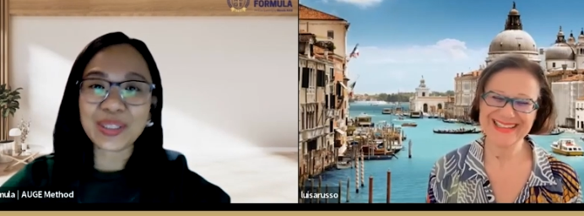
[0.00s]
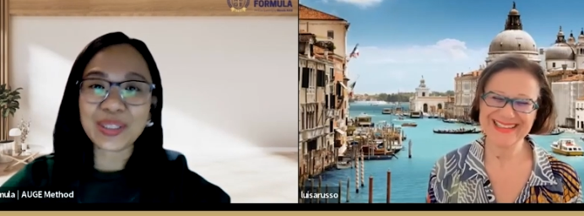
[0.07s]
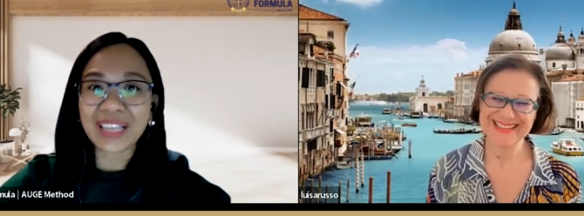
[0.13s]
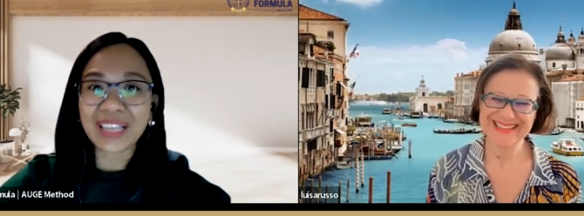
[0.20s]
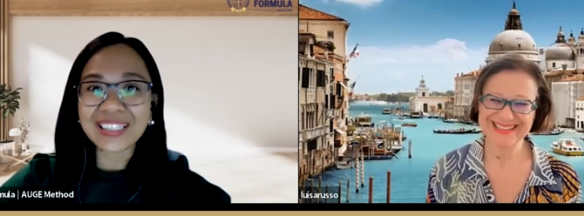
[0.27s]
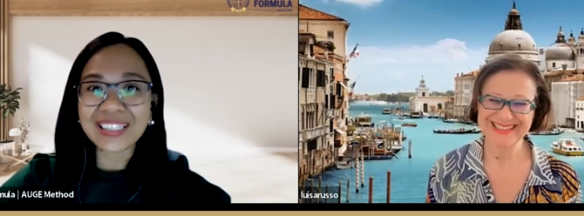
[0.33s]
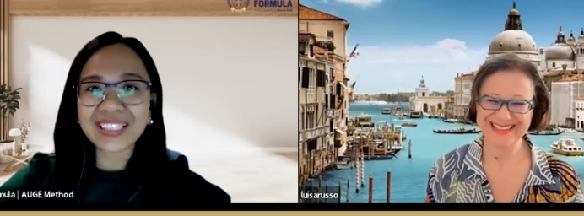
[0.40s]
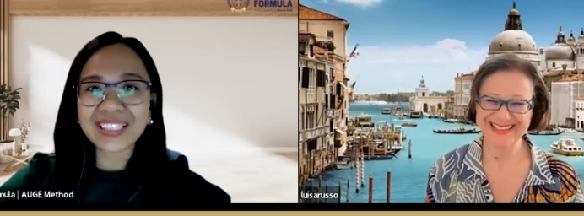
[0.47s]

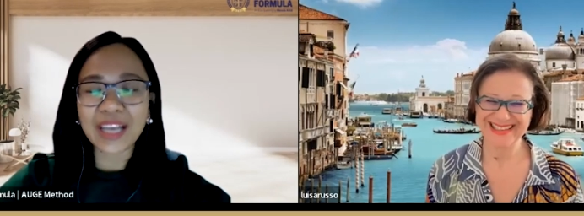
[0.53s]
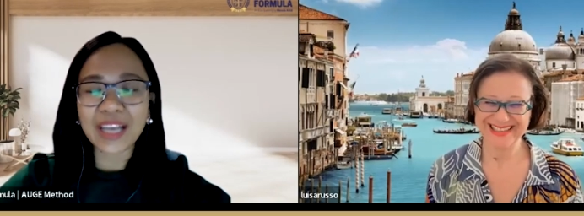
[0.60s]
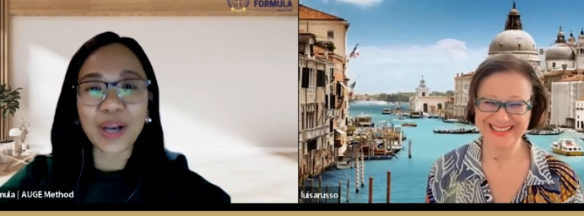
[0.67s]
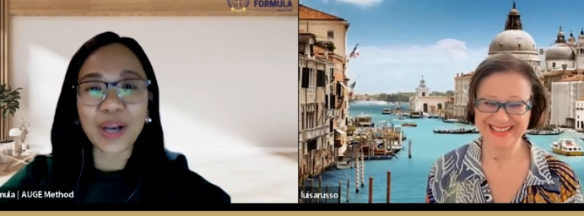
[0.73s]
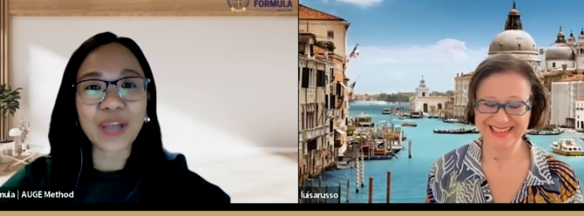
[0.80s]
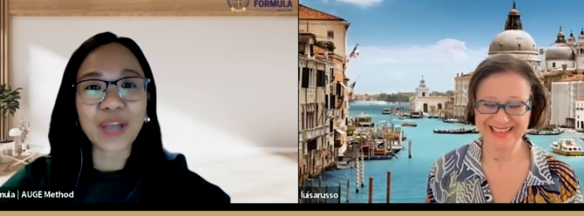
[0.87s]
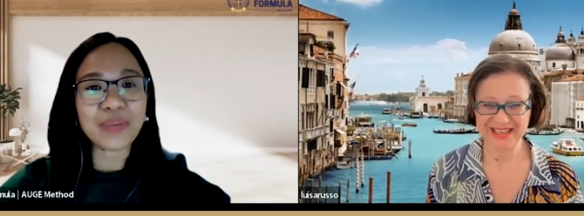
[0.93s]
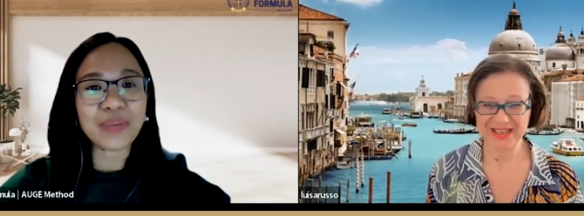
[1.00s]
Speaker 1: So let's
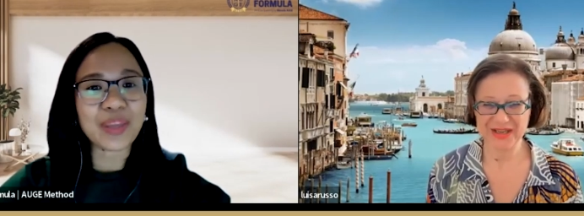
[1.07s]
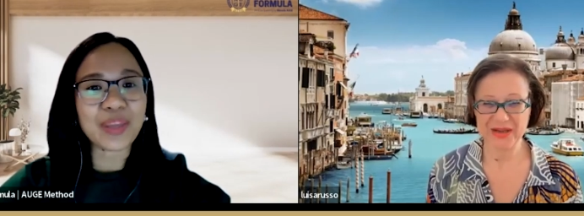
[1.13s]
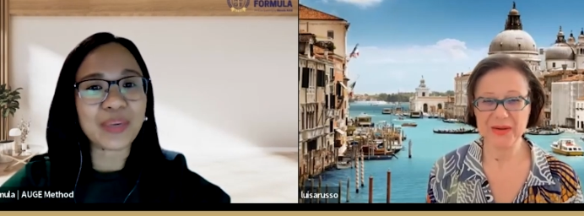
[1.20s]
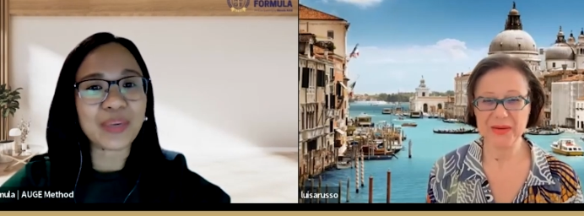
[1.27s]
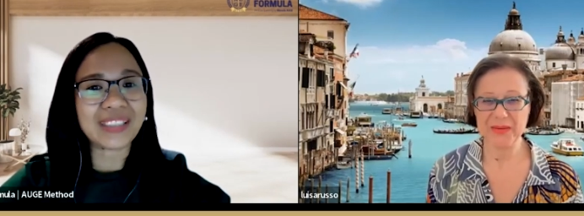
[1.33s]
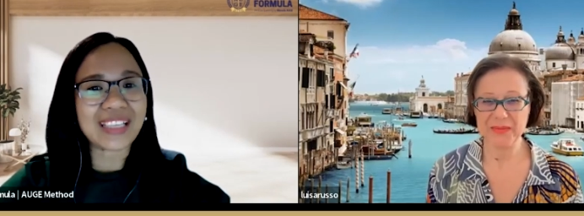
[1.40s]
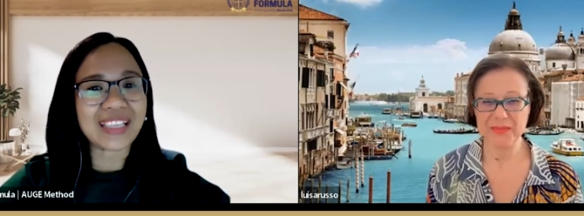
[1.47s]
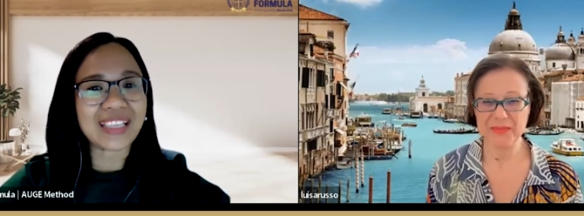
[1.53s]
get on
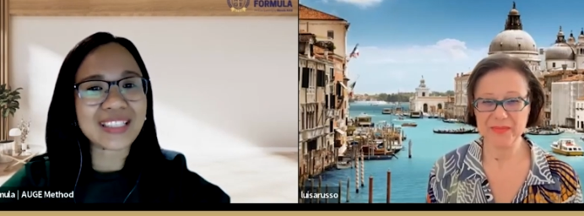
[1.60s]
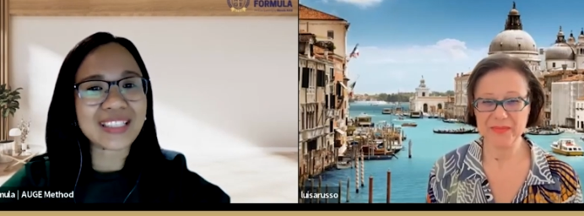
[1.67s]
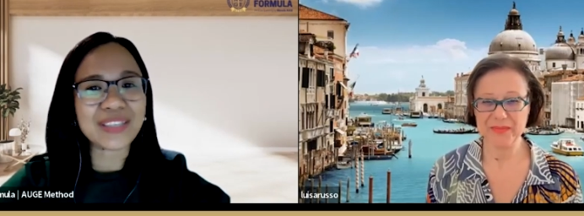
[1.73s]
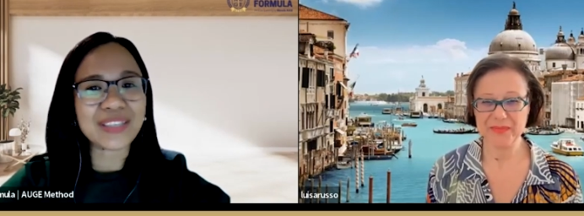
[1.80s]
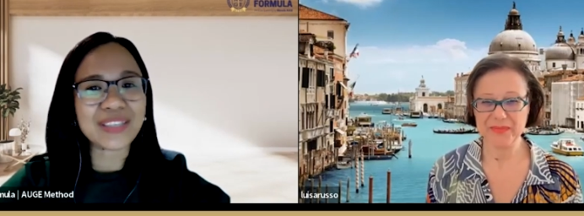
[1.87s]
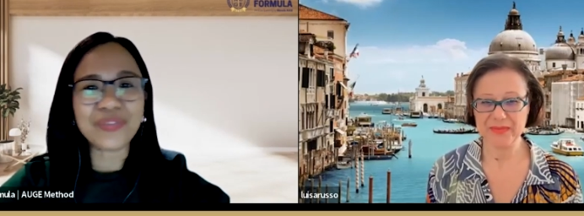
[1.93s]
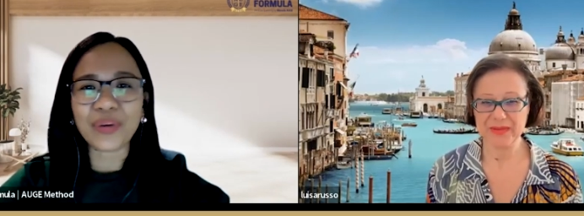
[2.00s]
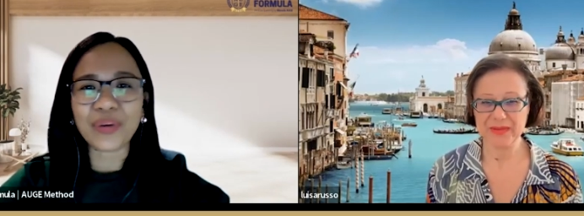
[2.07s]
with our
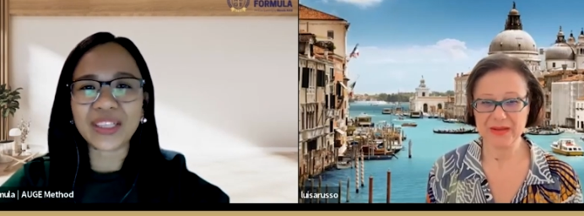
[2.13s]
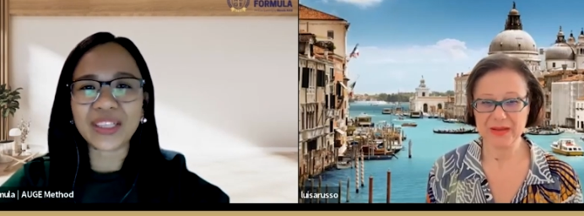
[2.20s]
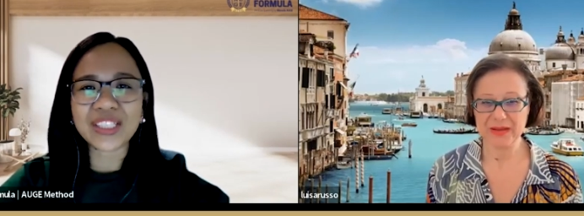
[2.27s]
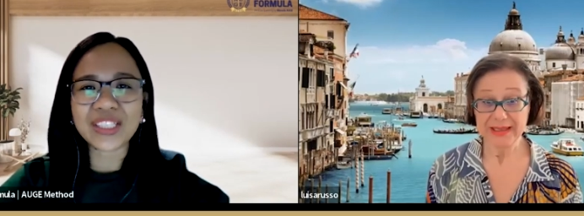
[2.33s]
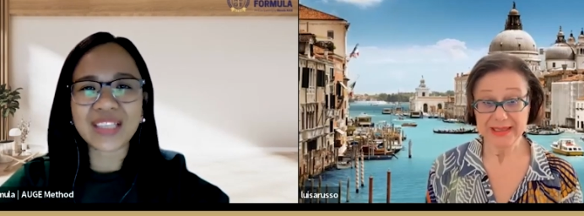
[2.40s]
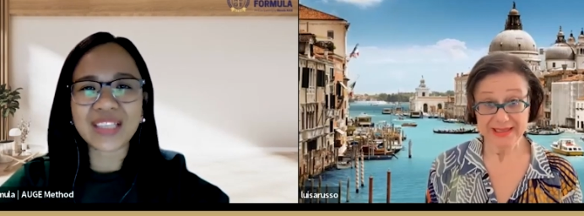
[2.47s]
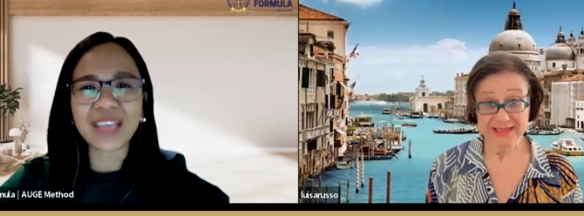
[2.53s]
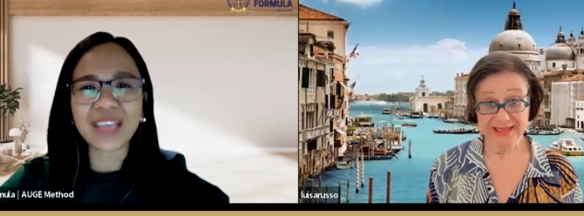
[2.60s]
lesson
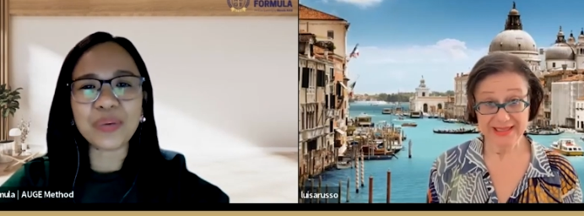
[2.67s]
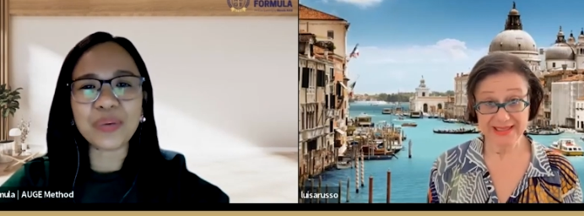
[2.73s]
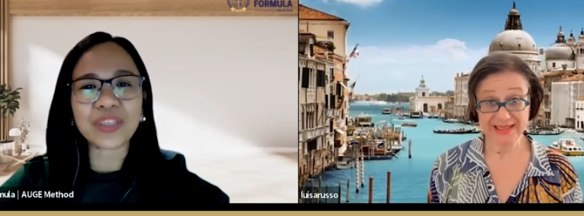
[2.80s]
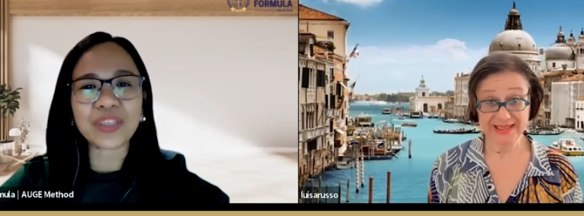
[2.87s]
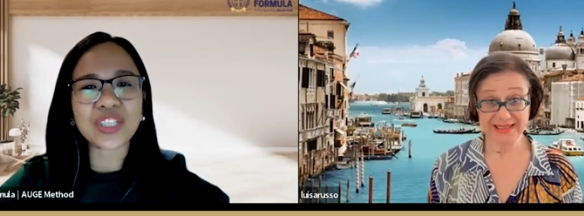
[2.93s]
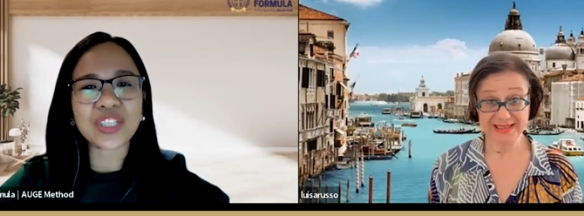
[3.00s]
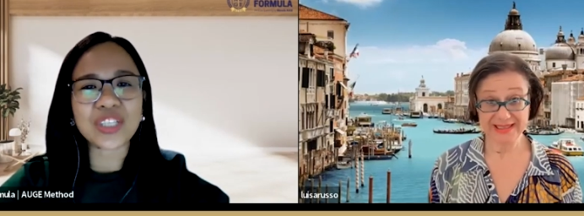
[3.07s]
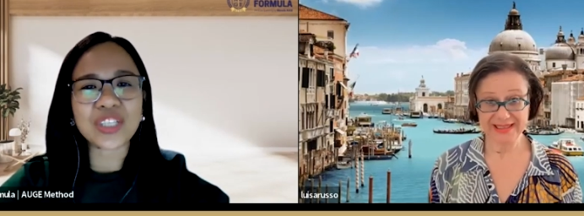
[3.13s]
for today,
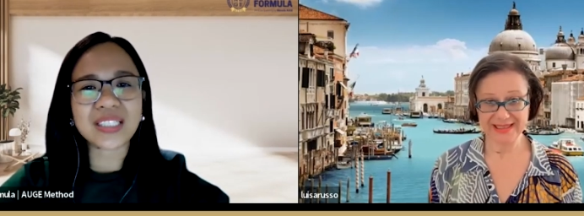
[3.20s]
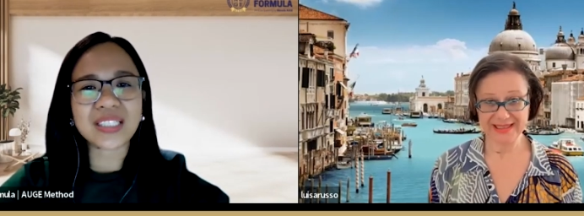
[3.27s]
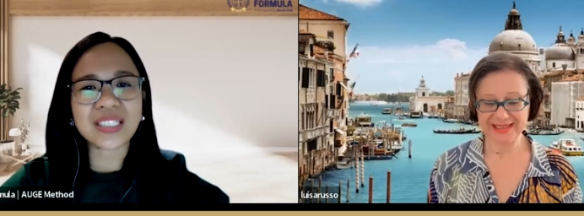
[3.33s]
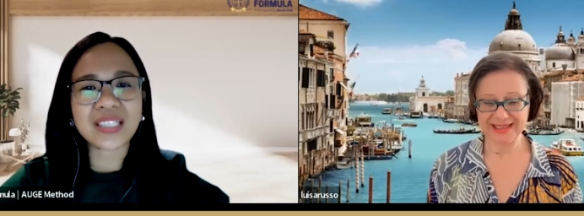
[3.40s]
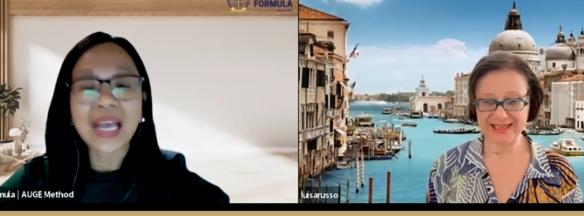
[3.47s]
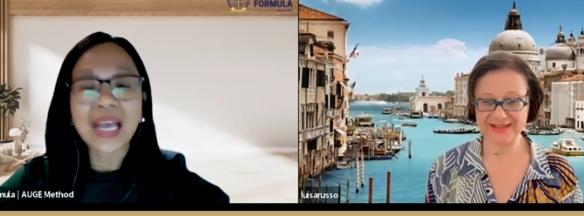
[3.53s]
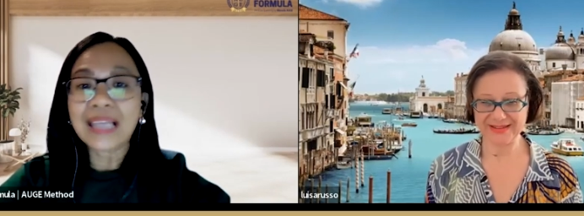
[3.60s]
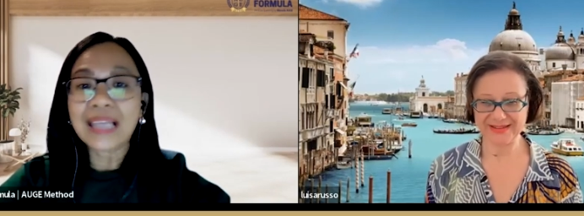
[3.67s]
which is